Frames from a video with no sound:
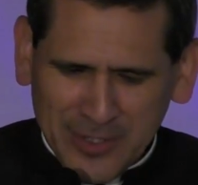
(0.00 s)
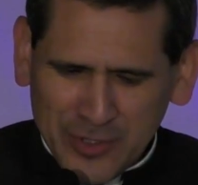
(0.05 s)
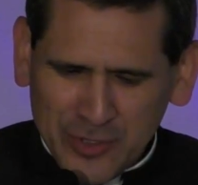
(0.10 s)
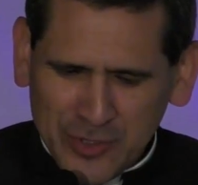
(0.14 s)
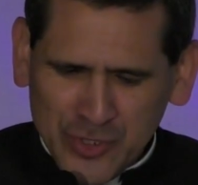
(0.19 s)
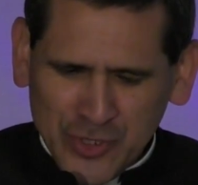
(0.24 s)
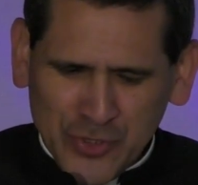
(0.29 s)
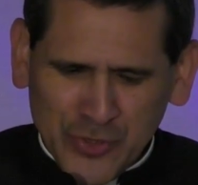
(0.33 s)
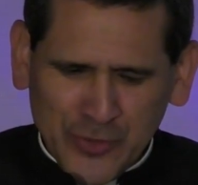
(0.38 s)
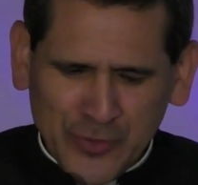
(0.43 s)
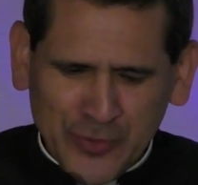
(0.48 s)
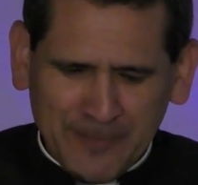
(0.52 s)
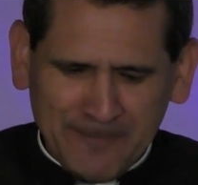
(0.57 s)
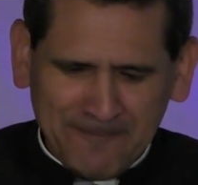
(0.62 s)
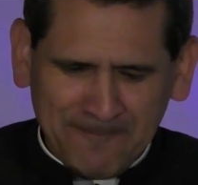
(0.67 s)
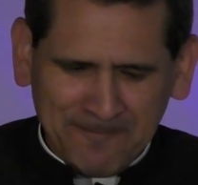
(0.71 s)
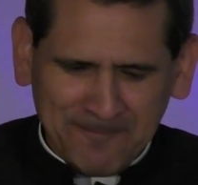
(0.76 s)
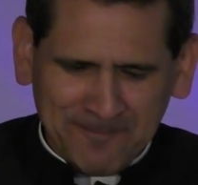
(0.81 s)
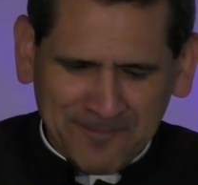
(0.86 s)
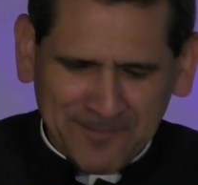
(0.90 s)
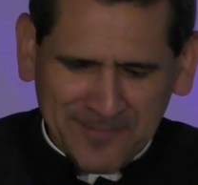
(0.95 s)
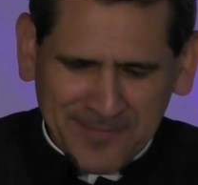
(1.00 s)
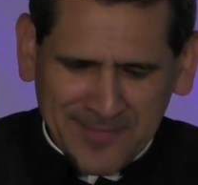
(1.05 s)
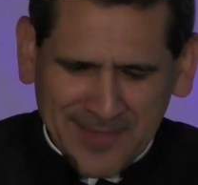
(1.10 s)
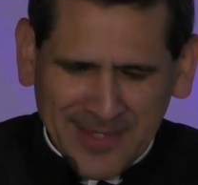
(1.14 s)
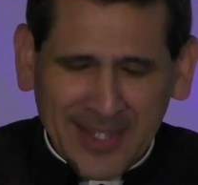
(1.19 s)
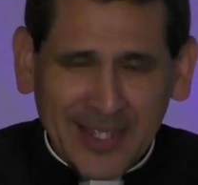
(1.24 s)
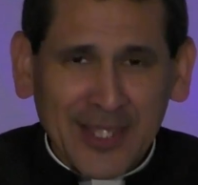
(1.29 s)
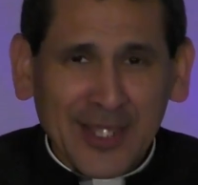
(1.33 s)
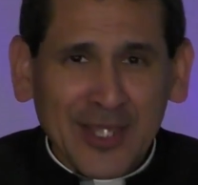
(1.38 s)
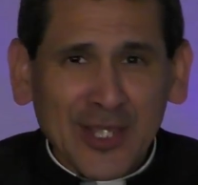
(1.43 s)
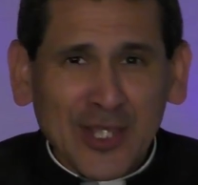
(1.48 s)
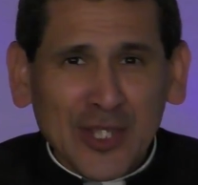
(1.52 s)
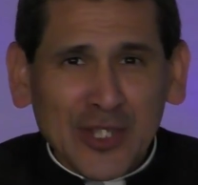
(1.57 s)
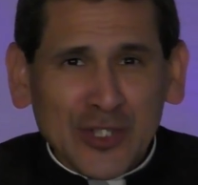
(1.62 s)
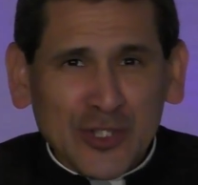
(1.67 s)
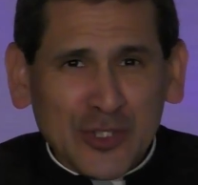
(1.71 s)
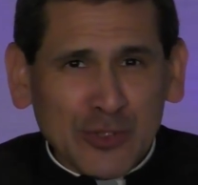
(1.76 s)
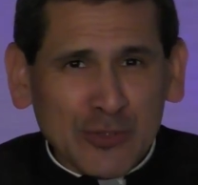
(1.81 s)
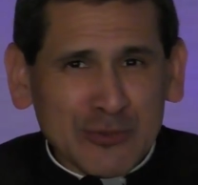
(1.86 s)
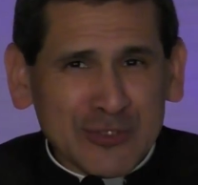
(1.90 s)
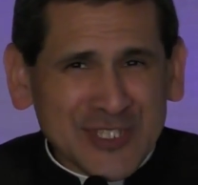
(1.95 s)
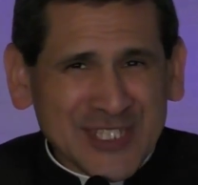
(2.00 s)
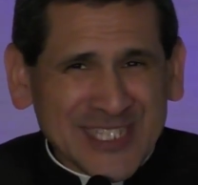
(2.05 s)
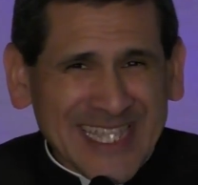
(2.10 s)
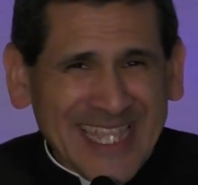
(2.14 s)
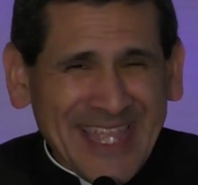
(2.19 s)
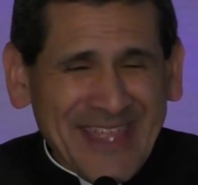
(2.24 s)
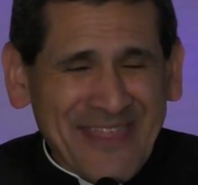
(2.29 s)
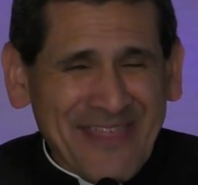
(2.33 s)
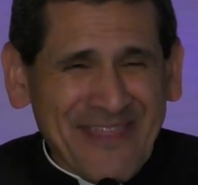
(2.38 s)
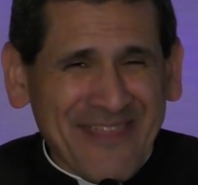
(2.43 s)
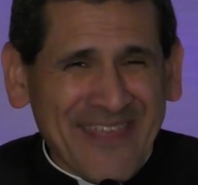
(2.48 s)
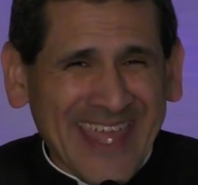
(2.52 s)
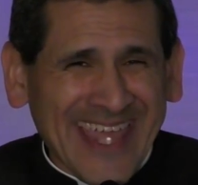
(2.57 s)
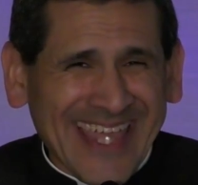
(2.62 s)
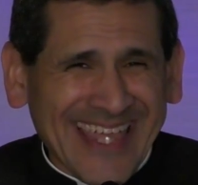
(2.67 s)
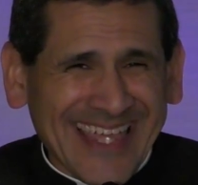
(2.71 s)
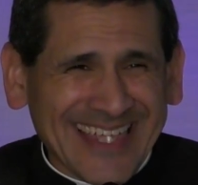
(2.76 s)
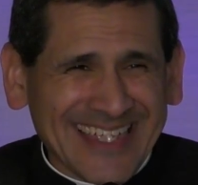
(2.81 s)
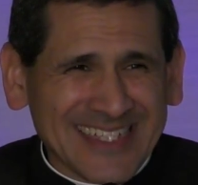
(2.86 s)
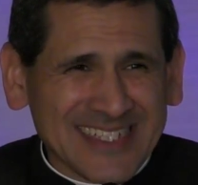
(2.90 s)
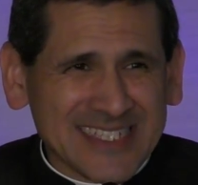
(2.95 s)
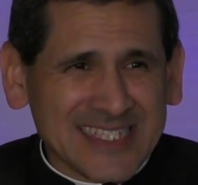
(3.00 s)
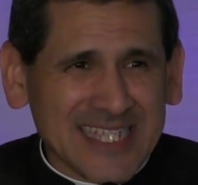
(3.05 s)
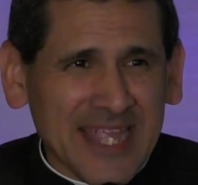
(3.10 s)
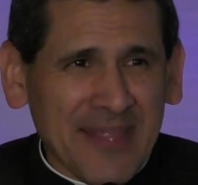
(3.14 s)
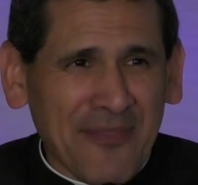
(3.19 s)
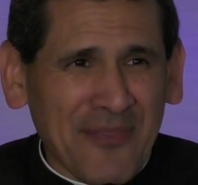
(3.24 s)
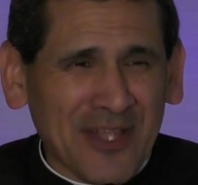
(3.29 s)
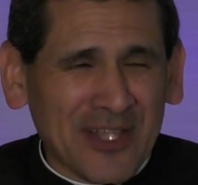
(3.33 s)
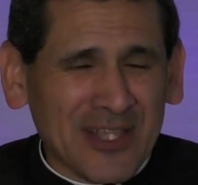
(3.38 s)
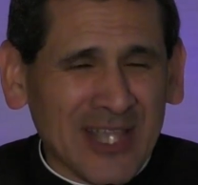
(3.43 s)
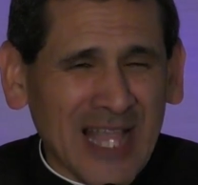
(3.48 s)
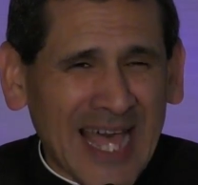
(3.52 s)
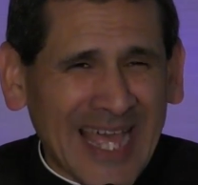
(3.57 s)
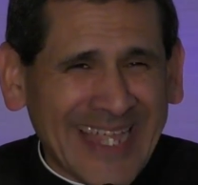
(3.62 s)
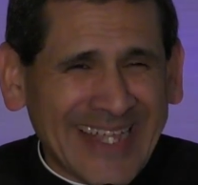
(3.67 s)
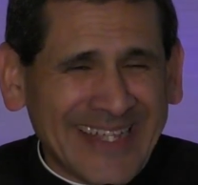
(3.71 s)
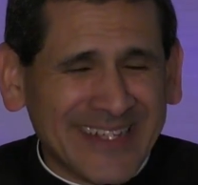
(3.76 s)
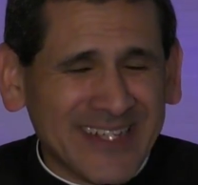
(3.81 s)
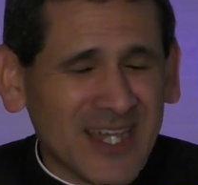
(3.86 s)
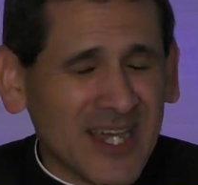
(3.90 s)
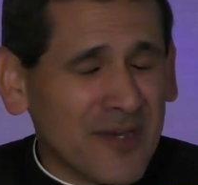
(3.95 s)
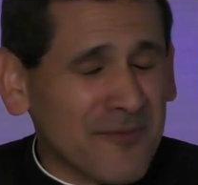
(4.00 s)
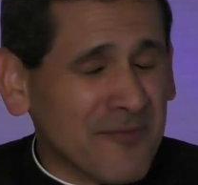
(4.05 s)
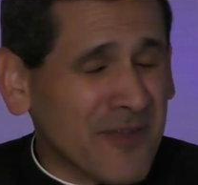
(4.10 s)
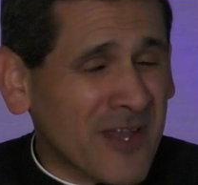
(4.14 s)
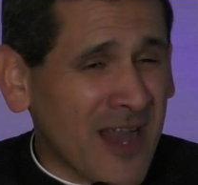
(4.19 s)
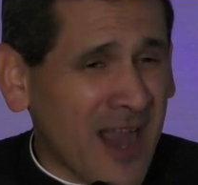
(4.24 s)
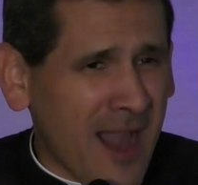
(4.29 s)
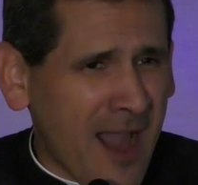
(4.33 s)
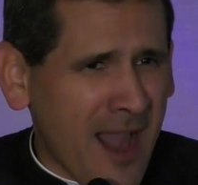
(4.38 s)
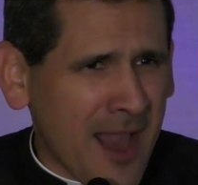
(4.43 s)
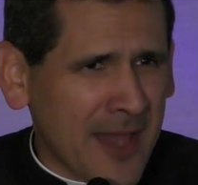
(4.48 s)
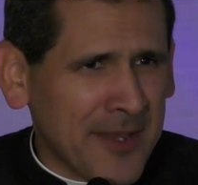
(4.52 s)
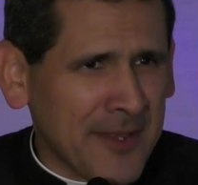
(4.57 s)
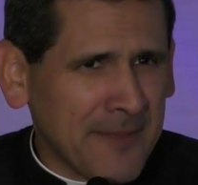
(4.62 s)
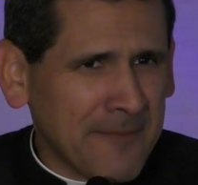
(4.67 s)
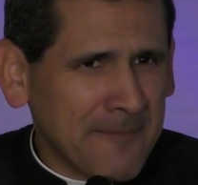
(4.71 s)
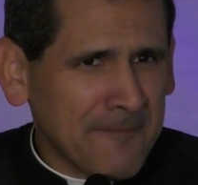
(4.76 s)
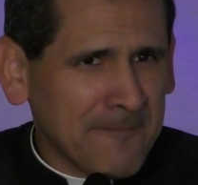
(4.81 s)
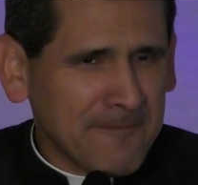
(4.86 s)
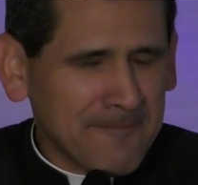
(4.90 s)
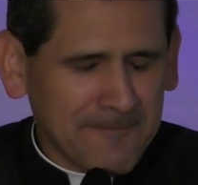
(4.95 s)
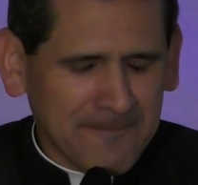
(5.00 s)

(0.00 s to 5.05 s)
2, to see things in the light of God.